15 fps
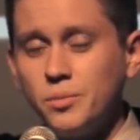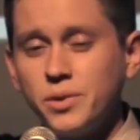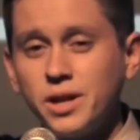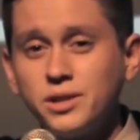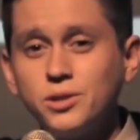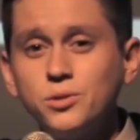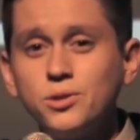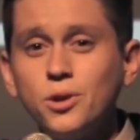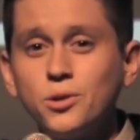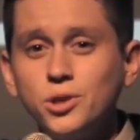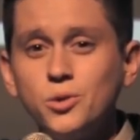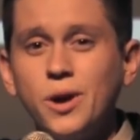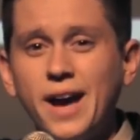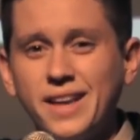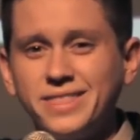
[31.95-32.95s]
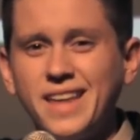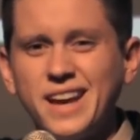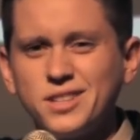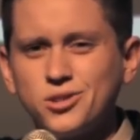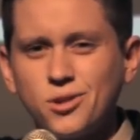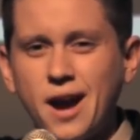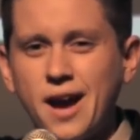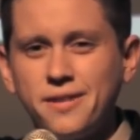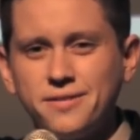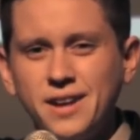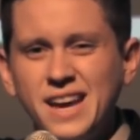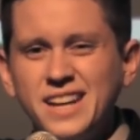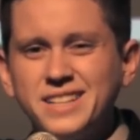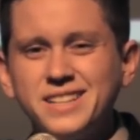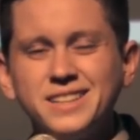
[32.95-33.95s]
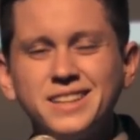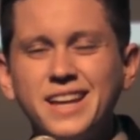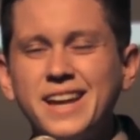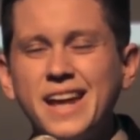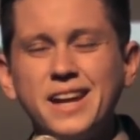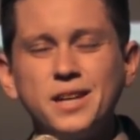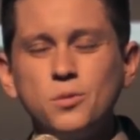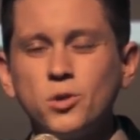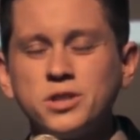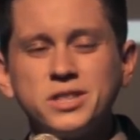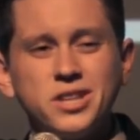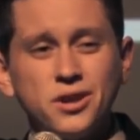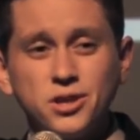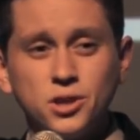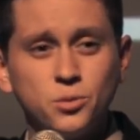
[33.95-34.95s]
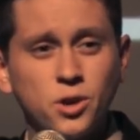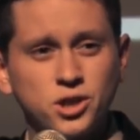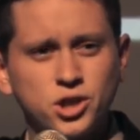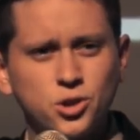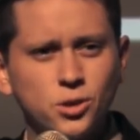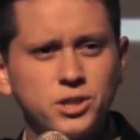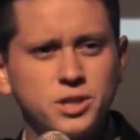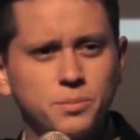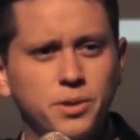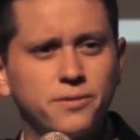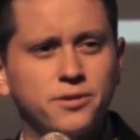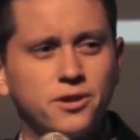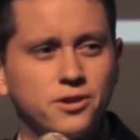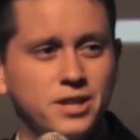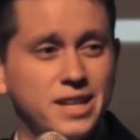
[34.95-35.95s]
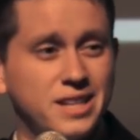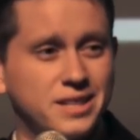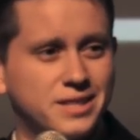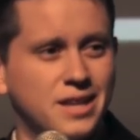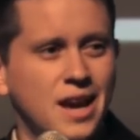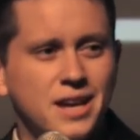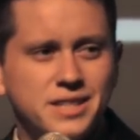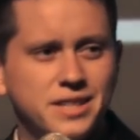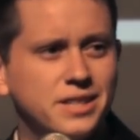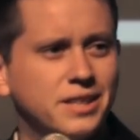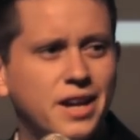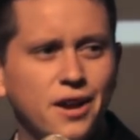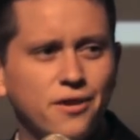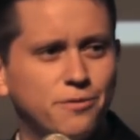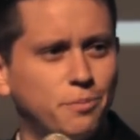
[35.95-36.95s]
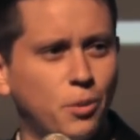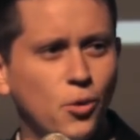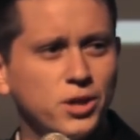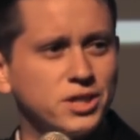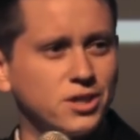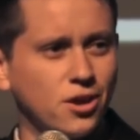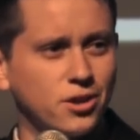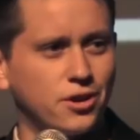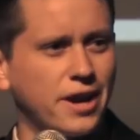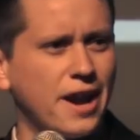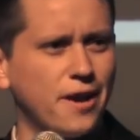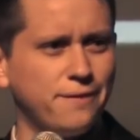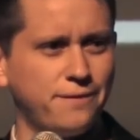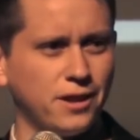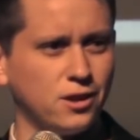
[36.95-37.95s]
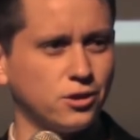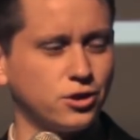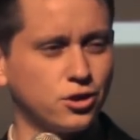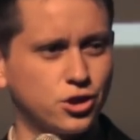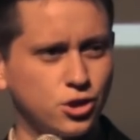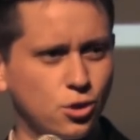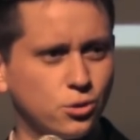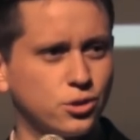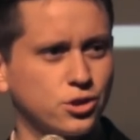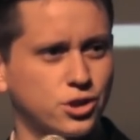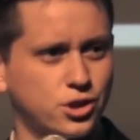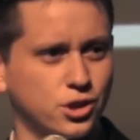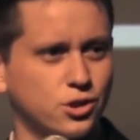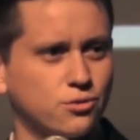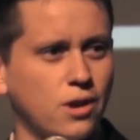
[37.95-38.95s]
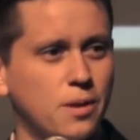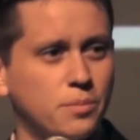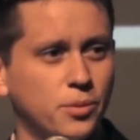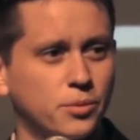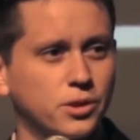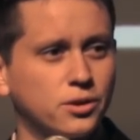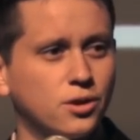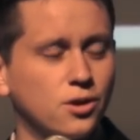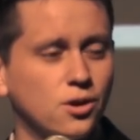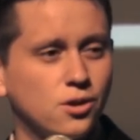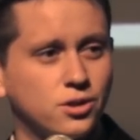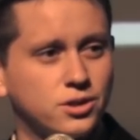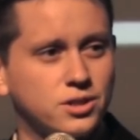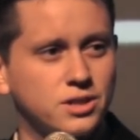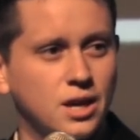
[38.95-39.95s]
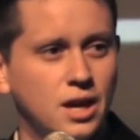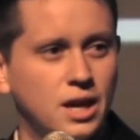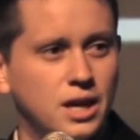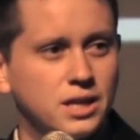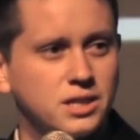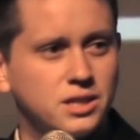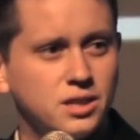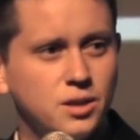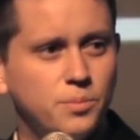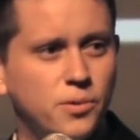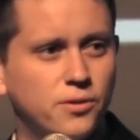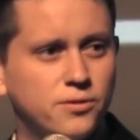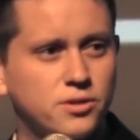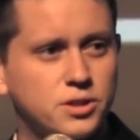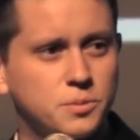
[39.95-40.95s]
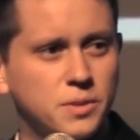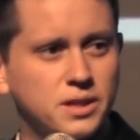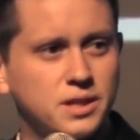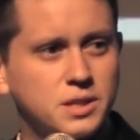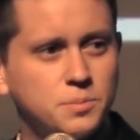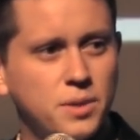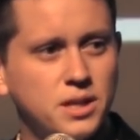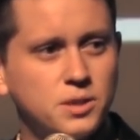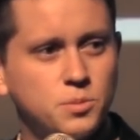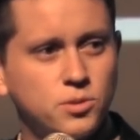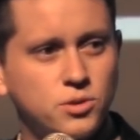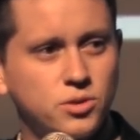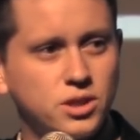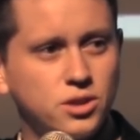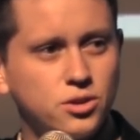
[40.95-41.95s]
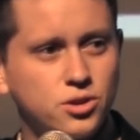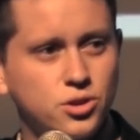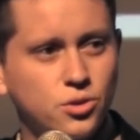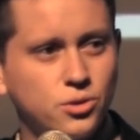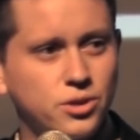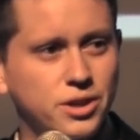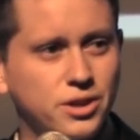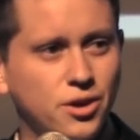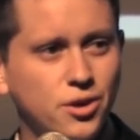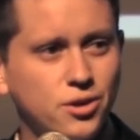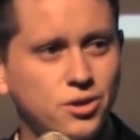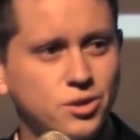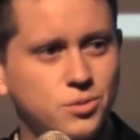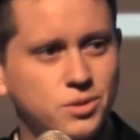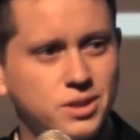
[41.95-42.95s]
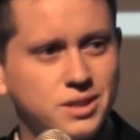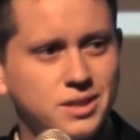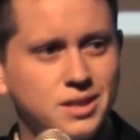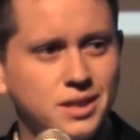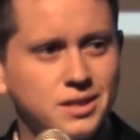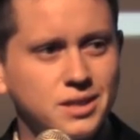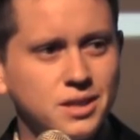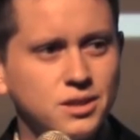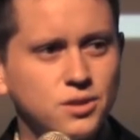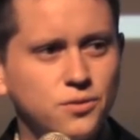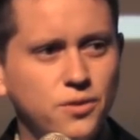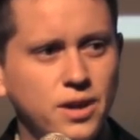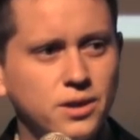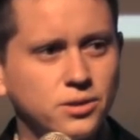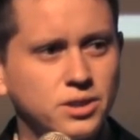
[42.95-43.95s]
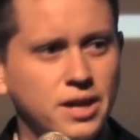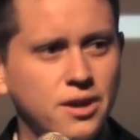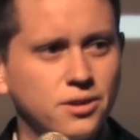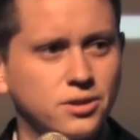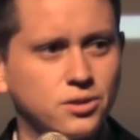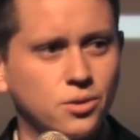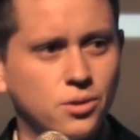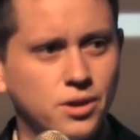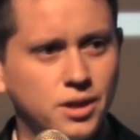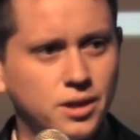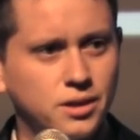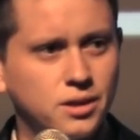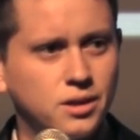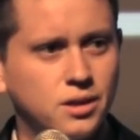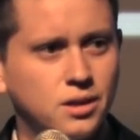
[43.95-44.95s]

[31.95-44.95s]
But I do know you had that drive. Didn't let anyone tell you to wear shorts above your knees. Didn't care if boys thought your hair fell on your shoulders just right, but with girls, sleepovers meant the space between your shoulder and hers was a 6-inch fatal territory.